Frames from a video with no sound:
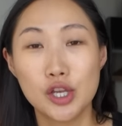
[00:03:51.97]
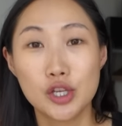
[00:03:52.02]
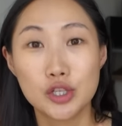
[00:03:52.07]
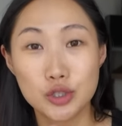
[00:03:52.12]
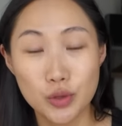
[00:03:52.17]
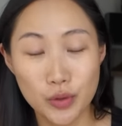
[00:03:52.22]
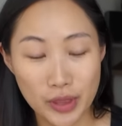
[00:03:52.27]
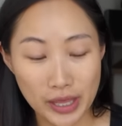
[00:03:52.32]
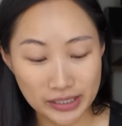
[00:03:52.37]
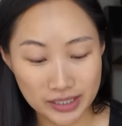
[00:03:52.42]

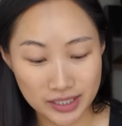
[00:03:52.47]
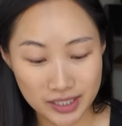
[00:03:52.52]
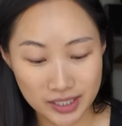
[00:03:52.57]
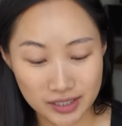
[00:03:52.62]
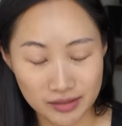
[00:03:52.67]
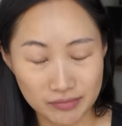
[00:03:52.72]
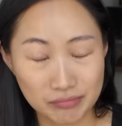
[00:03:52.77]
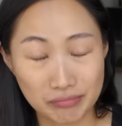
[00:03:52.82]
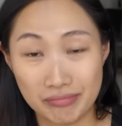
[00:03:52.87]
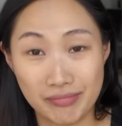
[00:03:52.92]
So
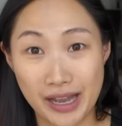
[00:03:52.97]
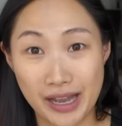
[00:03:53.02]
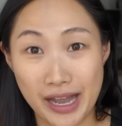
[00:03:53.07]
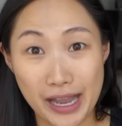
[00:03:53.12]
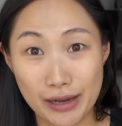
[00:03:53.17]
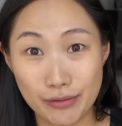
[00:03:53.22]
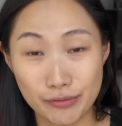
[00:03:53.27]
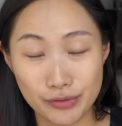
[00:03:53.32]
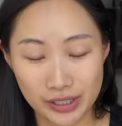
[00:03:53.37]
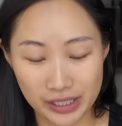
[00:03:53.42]
that's,
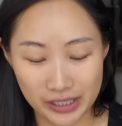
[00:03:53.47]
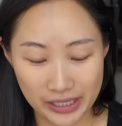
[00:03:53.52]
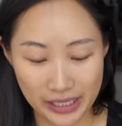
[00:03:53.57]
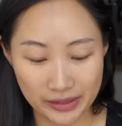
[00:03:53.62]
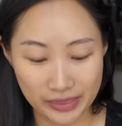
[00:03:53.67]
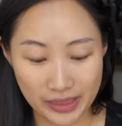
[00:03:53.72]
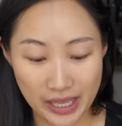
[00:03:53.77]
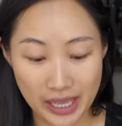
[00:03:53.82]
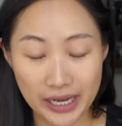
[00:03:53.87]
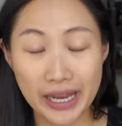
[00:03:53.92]
I really
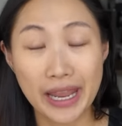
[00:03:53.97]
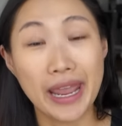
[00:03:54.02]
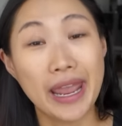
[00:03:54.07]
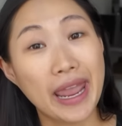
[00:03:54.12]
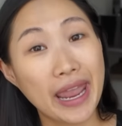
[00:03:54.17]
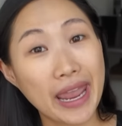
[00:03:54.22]
like that.